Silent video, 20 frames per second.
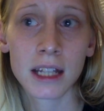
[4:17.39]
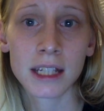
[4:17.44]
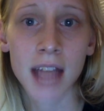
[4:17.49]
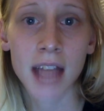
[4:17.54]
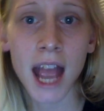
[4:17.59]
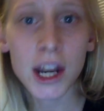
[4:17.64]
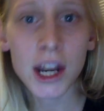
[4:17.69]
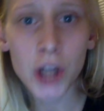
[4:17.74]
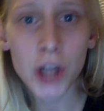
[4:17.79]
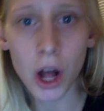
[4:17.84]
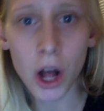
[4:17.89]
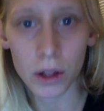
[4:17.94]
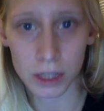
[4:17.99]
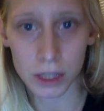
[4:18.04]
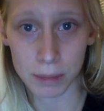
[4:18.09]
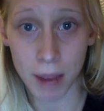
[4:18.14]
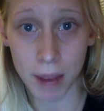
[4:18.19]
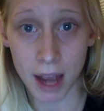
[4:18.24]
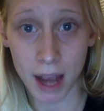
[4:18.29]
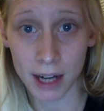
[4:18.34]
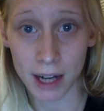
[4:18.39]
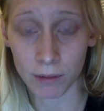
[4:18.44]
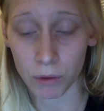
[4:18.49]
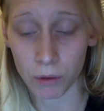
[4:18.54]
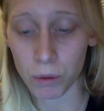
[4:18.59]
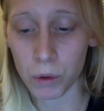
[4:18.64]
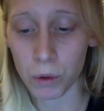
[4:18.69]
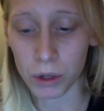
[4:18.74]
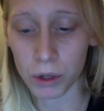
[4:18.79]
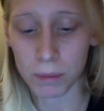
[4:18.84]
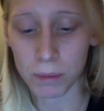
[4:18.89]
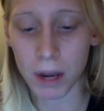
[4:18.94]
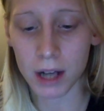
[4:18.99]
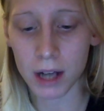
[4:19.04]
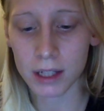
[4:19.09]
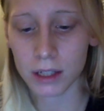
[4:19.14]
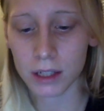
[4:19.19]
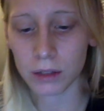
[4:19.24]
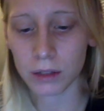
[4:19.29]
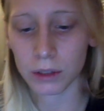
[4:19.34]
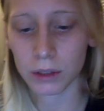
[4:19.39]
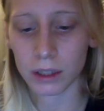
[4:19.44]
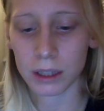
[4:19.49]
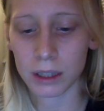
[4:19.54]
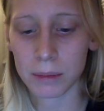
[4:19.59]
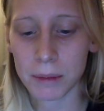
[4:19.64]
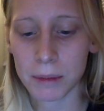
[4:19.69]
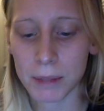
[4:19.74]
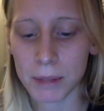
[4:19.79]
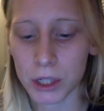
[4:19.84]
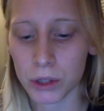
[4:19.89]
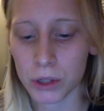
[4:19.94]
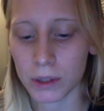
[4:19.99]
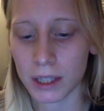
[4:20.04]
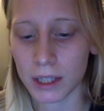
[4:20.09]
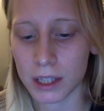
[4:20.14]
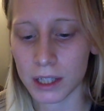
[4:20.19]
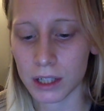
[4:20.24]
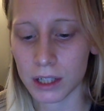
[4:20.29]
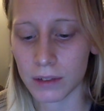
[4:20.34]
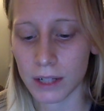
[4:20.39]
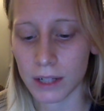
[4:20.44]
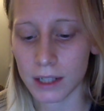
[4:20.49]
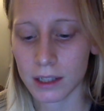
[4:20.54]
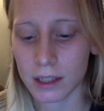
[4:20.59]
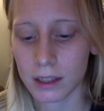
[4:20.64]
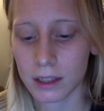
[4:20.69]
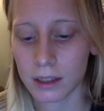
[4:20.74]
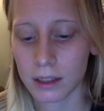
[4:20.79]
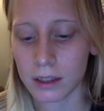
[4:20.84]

$10 back in reward bucks. Hold on, let me make sure that's correct.